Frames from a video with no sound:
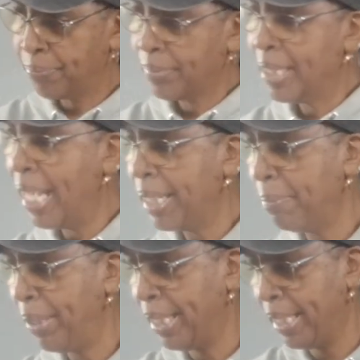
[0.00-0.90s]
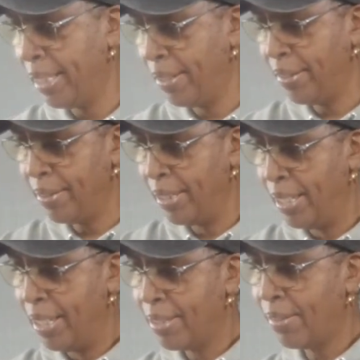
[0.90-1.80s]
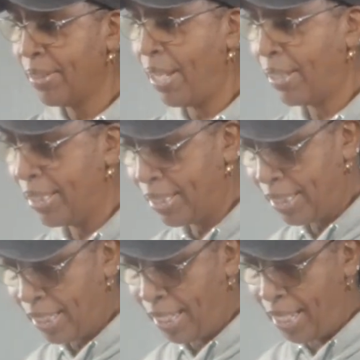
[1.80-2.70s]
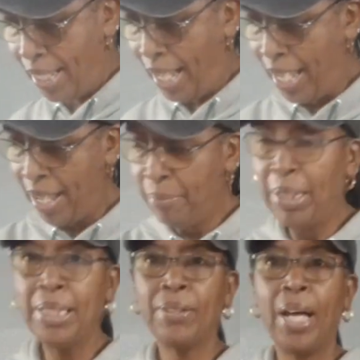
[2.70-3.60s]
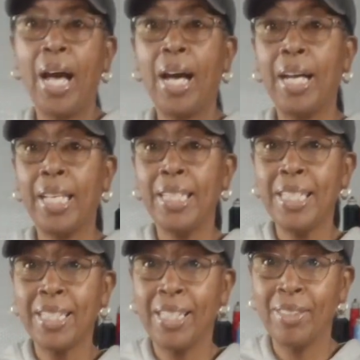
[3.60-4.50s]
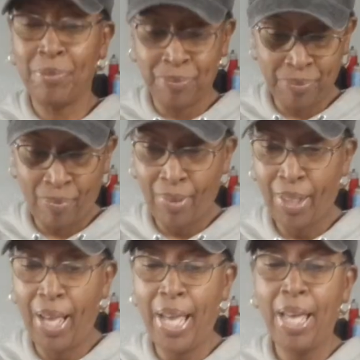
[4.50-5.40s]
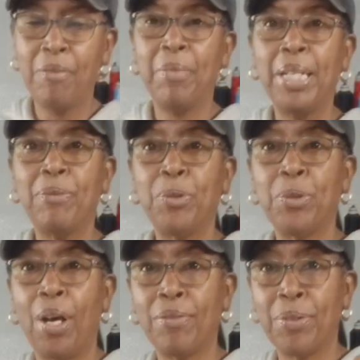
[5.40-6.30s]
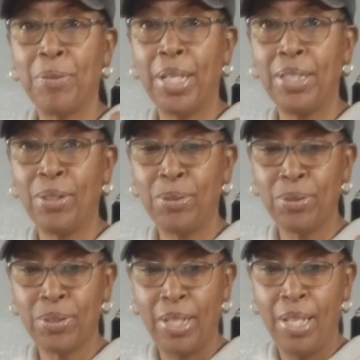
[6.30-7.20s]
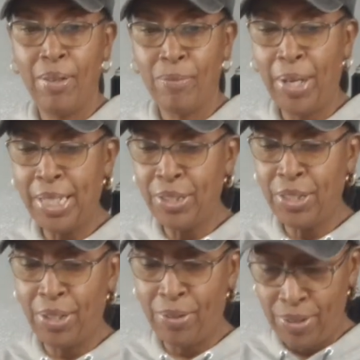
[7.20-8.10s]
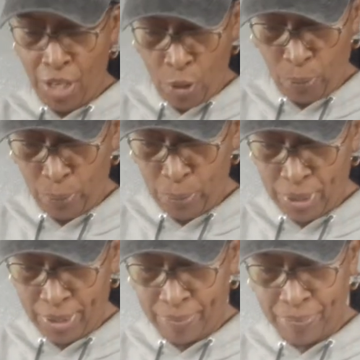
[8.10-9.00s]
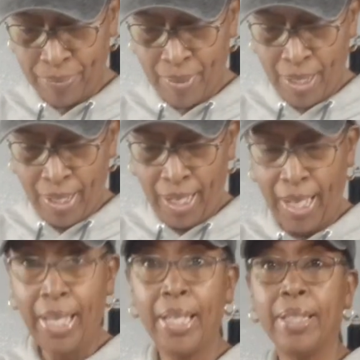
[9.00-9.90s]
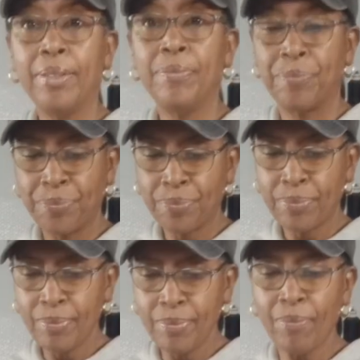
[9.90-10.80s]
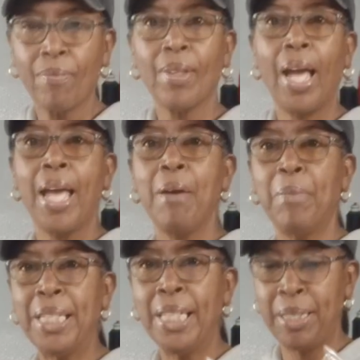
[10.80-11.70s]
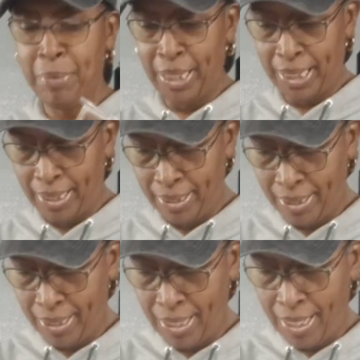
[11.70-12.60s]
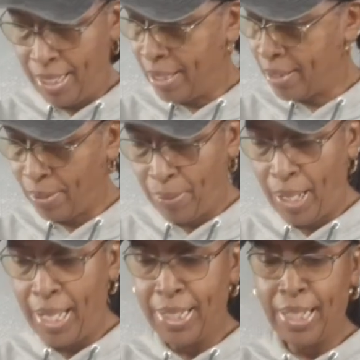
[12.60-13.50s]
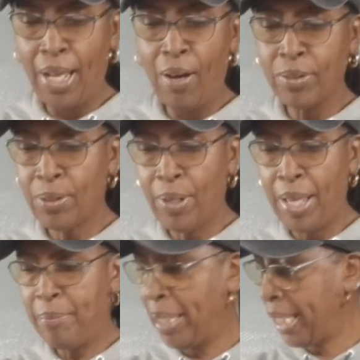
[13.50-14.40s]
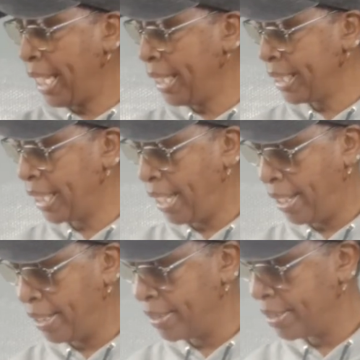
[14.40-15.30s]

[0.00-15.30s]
Nutty Buddy here, so y'all can see. I have my little eyes. I have my Rudolph the Red-Nosed Reindeer nose, and I have my Nutty Buddy. So, and then I also have my candy cane.